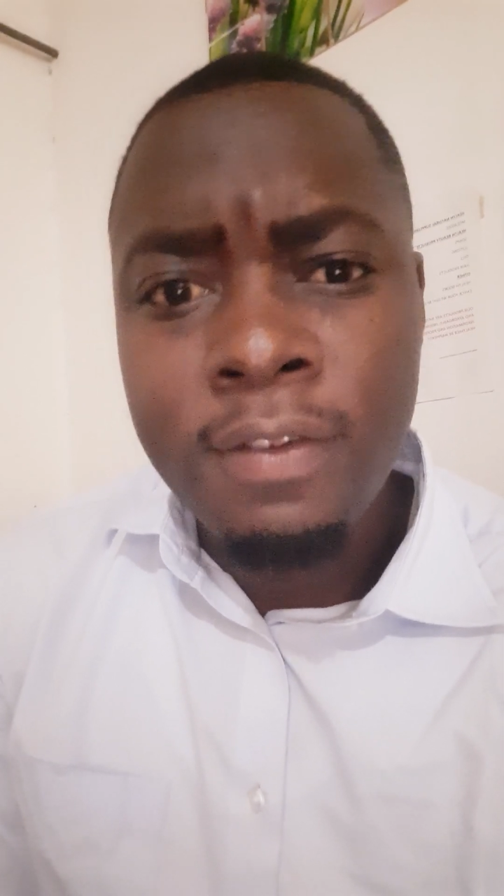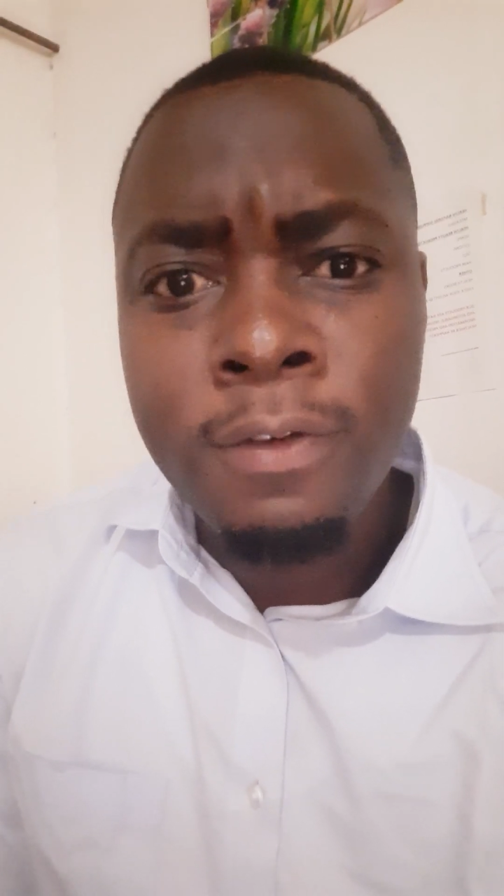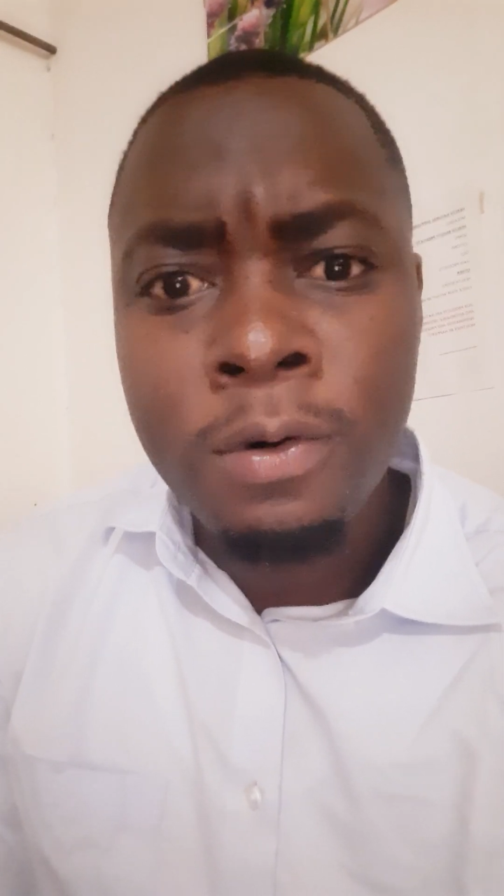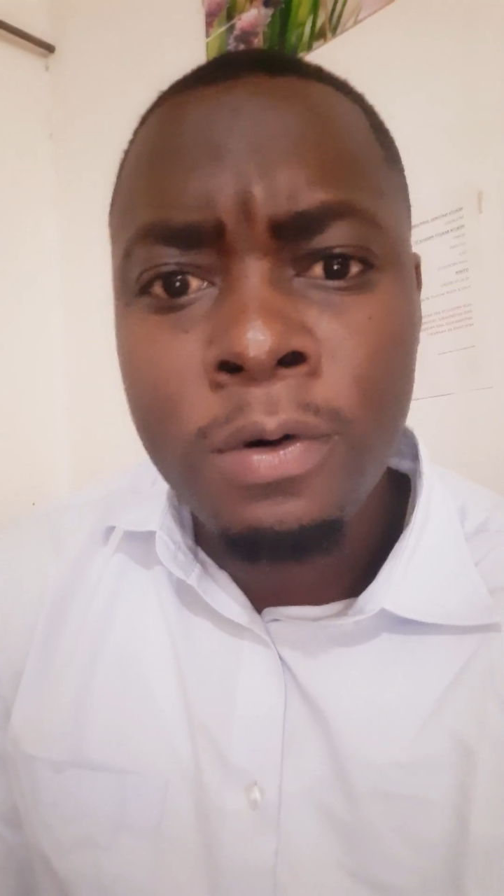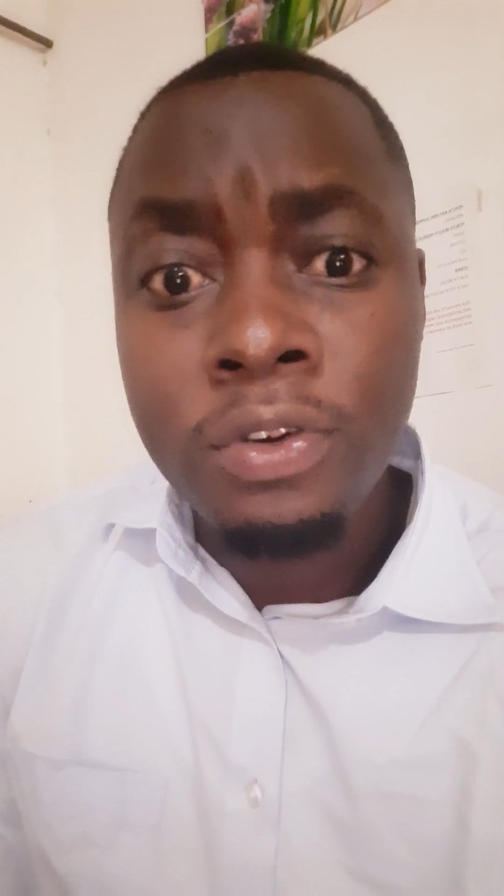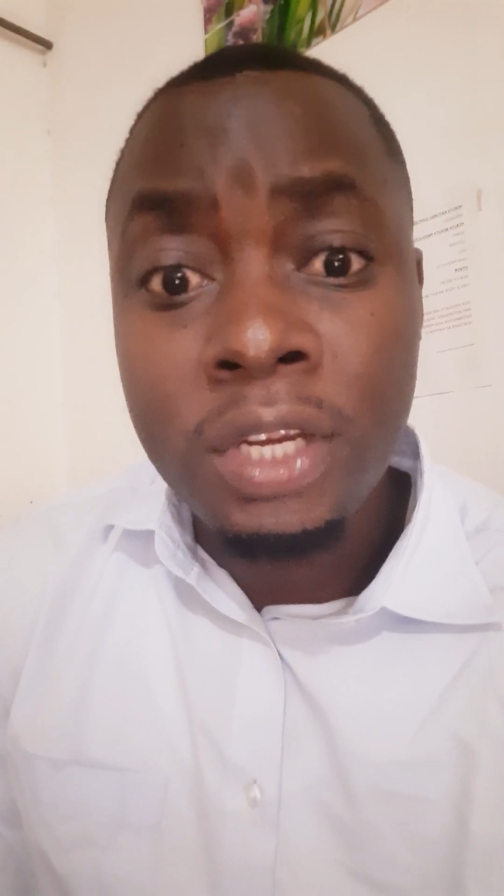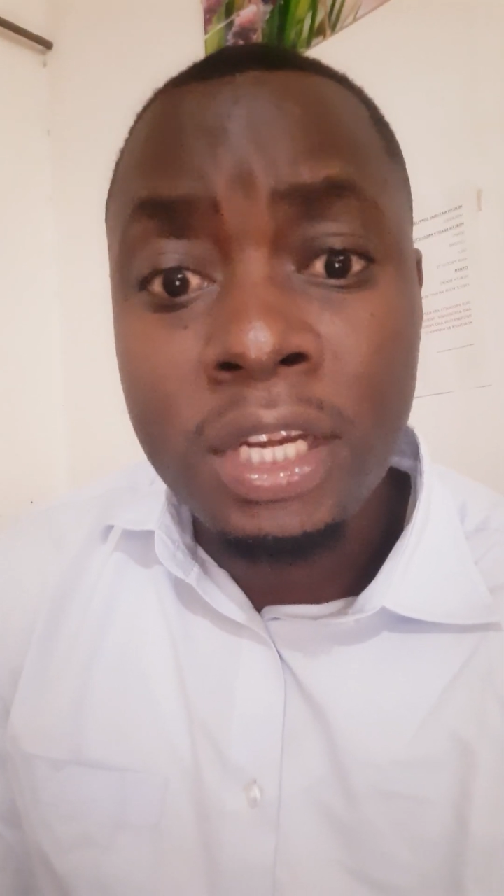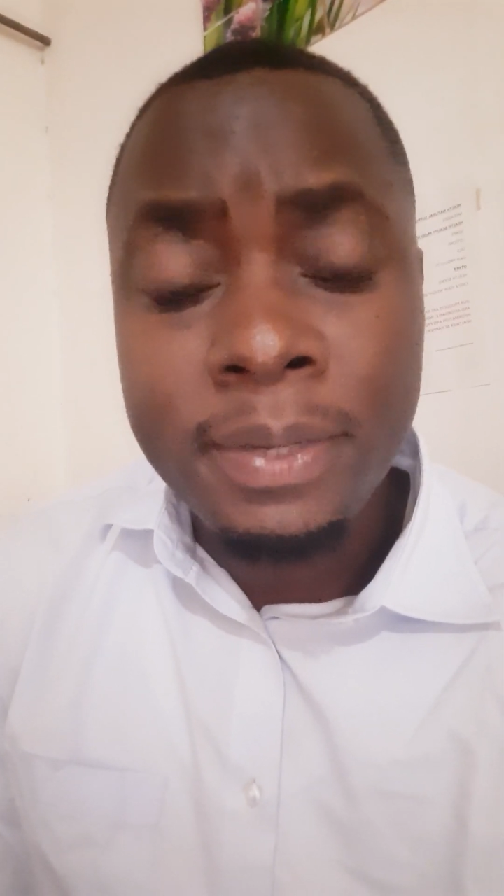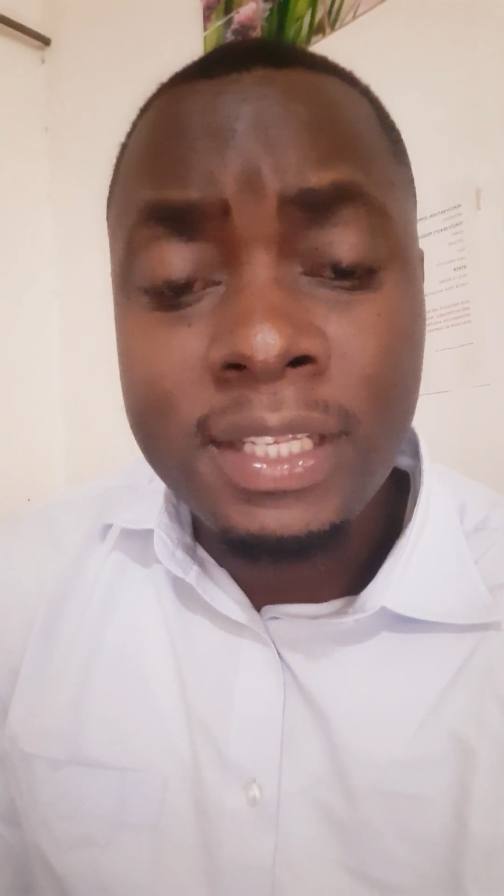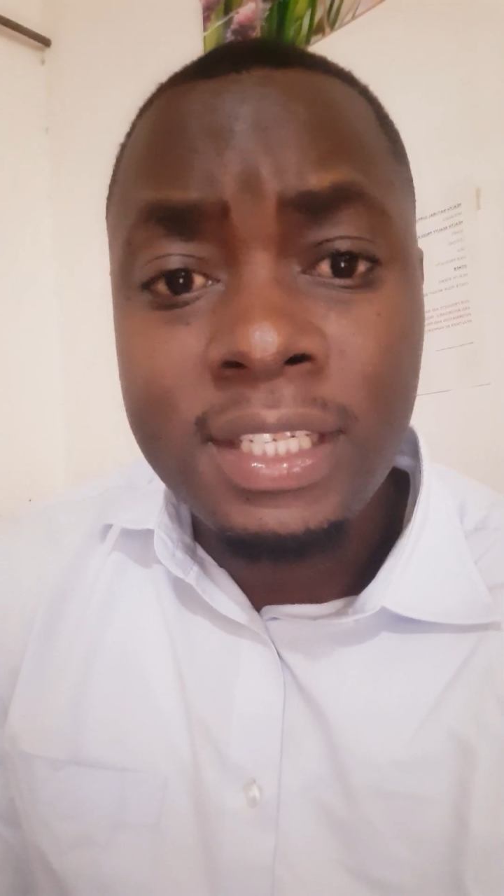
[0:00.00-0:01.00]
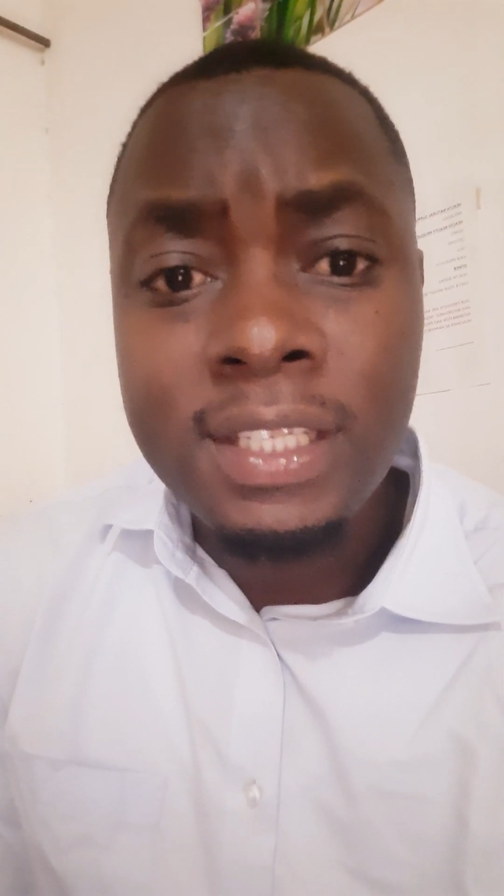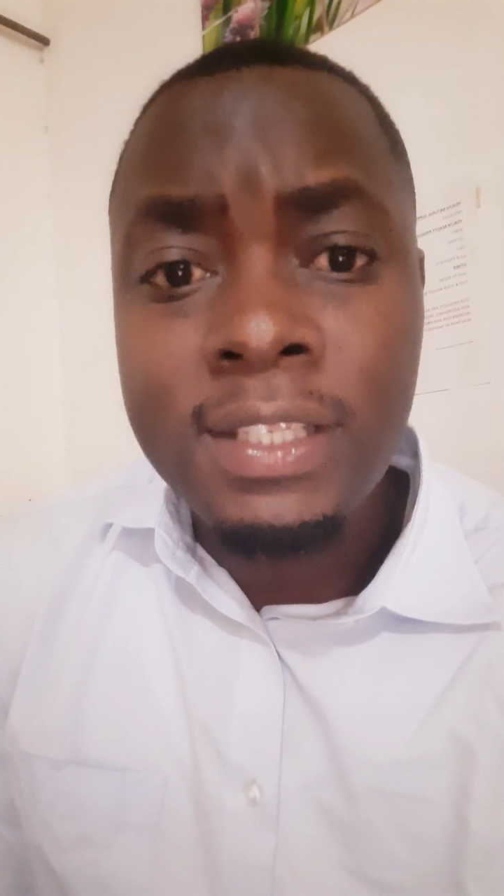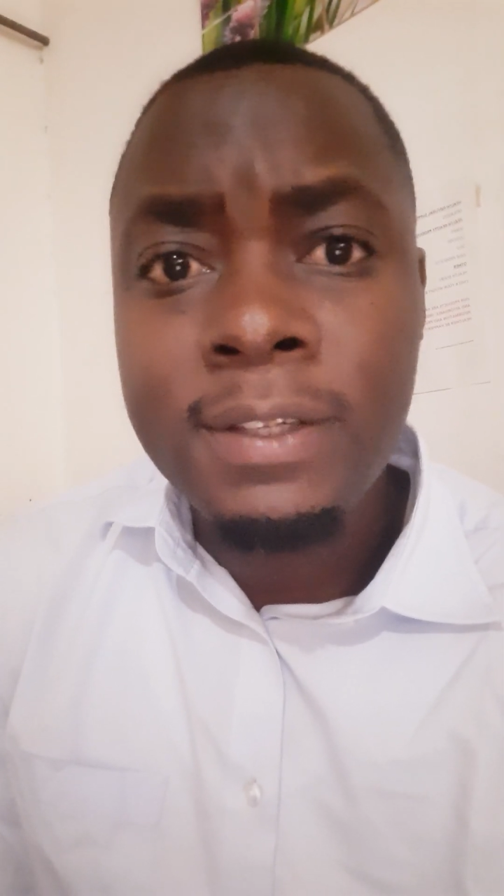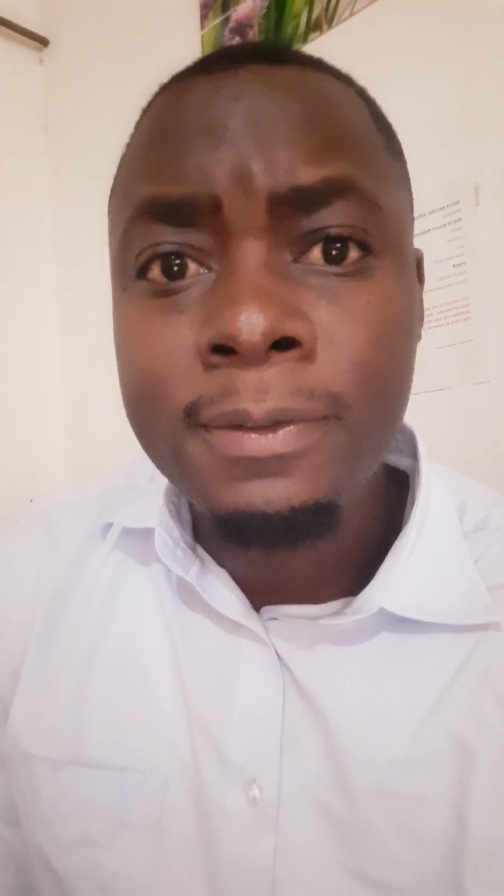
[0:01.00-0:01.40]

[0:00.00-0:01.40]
for greener pastures.